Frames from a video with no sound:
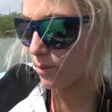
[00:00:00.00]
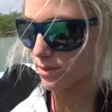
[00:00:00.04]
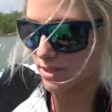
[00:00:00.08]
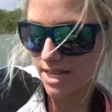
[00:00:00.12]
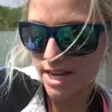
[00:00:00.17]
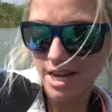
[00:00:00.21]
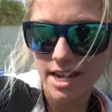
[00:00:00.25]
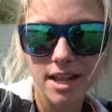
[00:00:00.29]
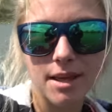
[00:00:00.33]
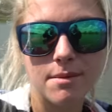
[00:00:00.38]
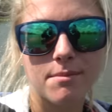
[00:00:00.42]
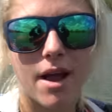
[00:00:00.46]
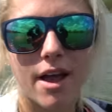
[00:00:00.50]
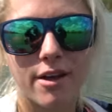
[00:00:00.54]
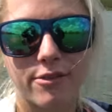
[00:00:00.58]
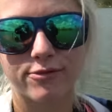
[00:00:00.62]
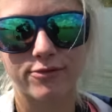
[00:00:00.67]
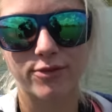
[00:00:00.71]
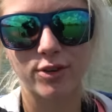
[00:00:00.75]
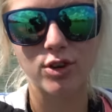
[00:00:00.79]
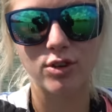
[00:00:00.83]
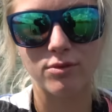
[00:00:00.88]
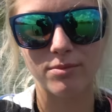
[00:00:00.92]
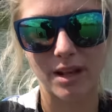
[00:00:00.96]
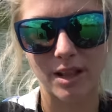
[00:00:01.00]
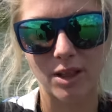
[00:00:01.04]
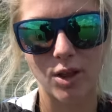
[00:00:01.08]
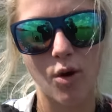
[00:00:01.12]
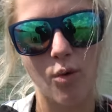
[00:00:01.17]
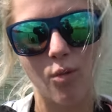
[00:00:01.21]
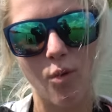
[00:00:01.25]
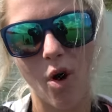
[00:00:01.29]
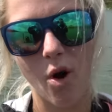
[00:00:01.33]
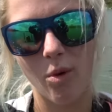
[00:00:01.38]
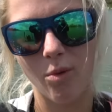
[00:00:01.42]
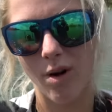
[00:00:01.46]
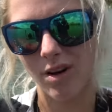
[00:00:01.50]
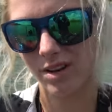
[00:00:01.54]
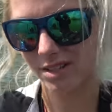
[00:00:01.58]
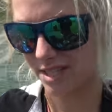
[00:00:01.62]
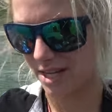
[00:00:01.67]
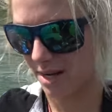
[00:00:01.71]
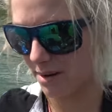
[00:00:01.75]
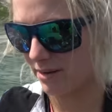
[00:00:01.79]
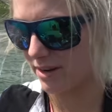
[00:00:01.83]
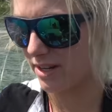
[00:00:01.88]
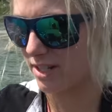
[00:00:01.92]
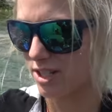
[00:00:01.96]
was eating my food, my little Wawa
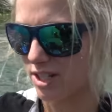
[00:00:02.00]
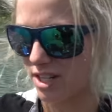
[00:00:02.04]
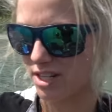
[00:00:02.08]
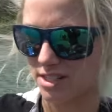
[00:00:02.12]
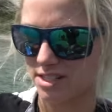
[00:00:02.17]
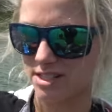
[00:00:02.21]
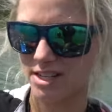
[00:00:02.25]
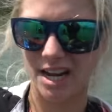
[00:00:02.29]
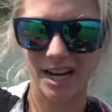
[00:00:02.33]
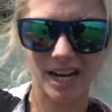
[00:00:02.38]
sandwich, because